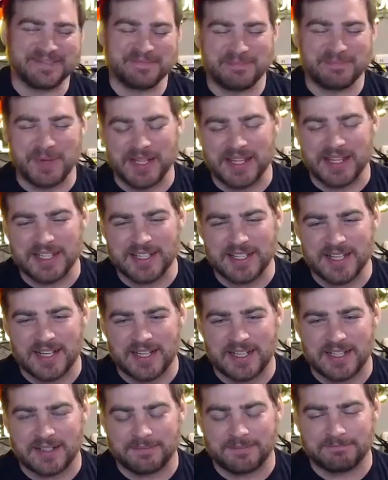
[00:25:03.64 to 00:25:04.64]
But
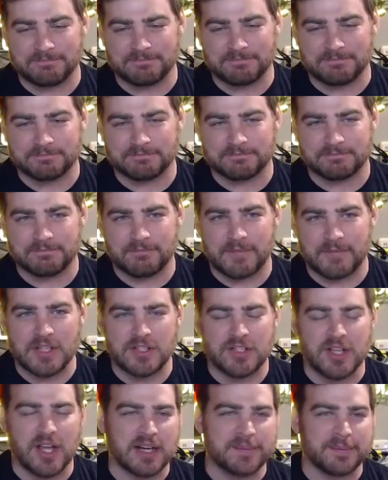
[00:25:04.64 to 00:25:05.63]
you
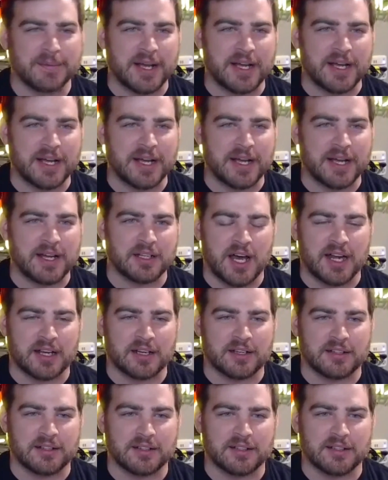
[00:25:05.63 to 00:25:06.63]
talk about a
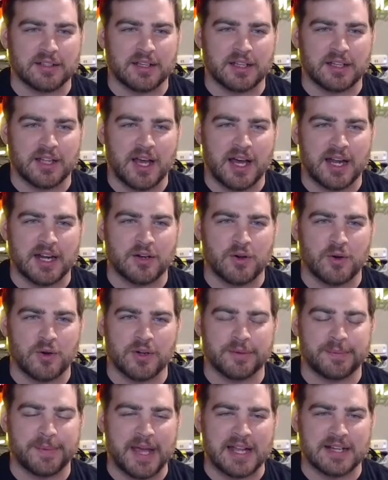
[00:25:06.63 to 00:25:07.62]
lot of
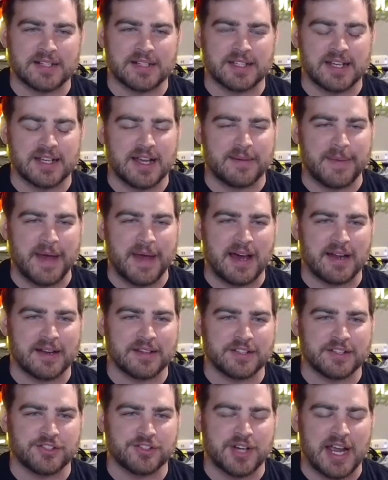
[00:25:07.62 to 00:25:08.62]
quarterbacks that come out of
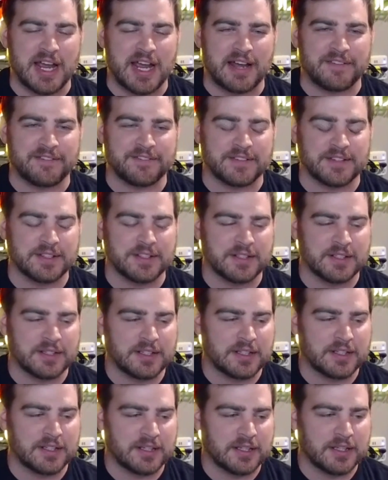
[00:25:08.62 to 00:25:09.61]
the draft,
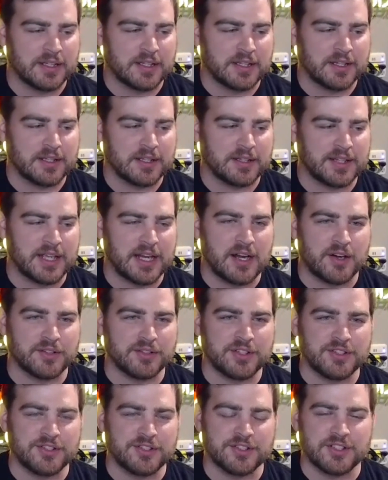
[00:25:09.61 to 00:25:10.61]
they
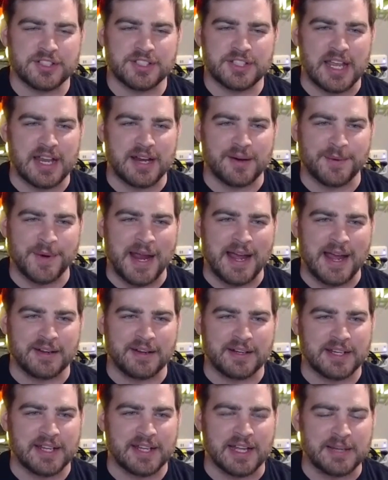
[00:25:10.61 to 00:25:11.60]
don't usually stay
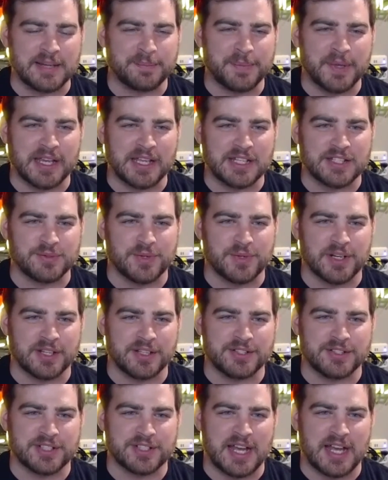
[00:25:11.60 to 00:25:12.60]
around, and Kenny Pickett's one of
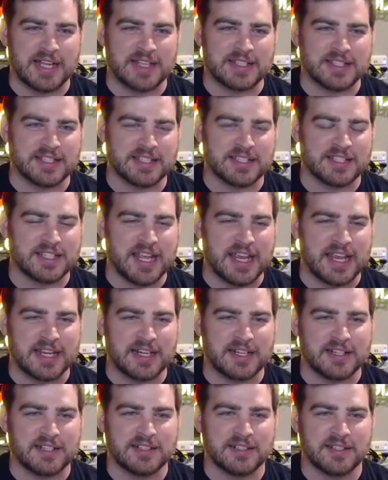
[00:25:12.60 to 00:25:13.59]
those guys that
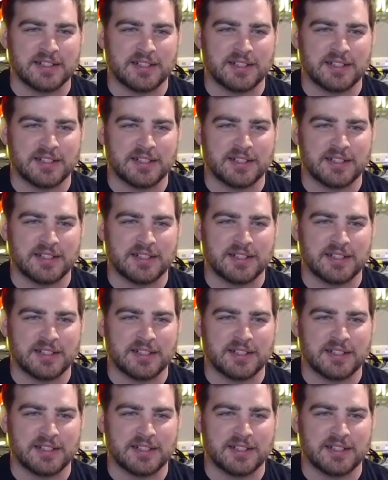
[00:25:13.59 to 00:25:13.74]
stayed